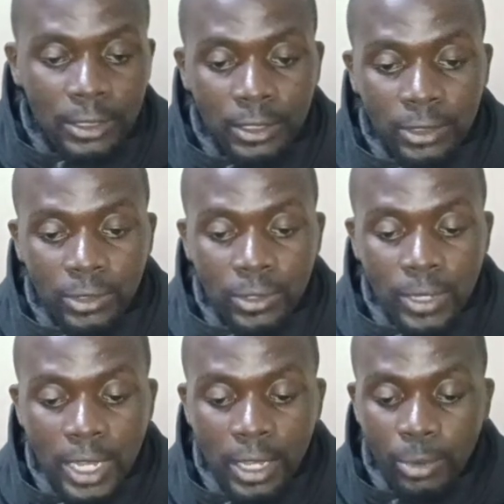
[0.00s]

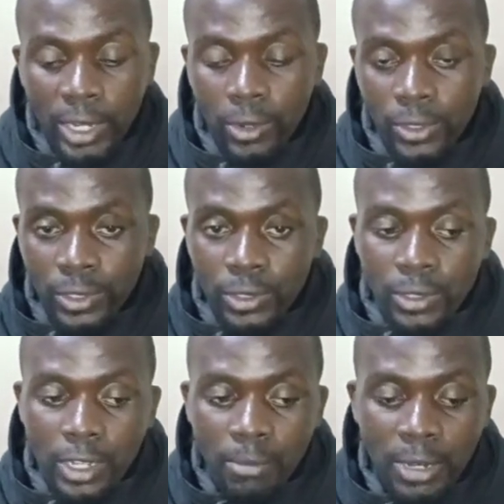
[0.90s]
we'll also
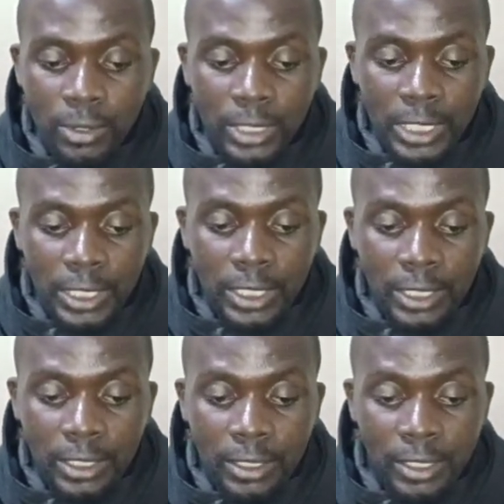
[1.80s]
talk about
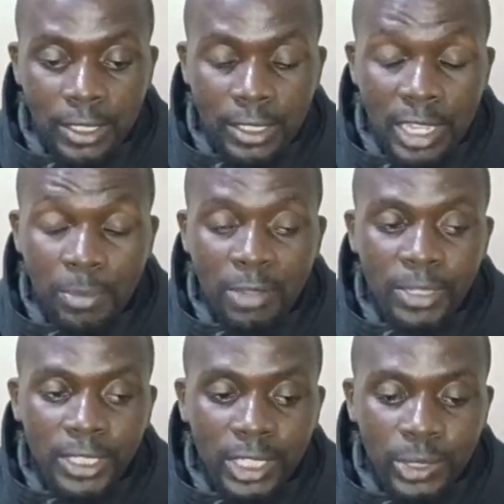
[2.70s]

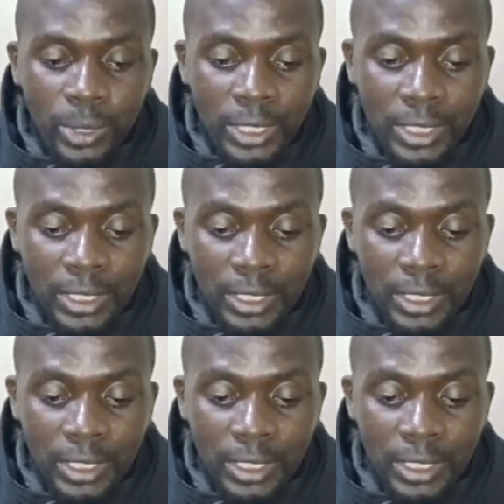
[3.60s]
supplementation.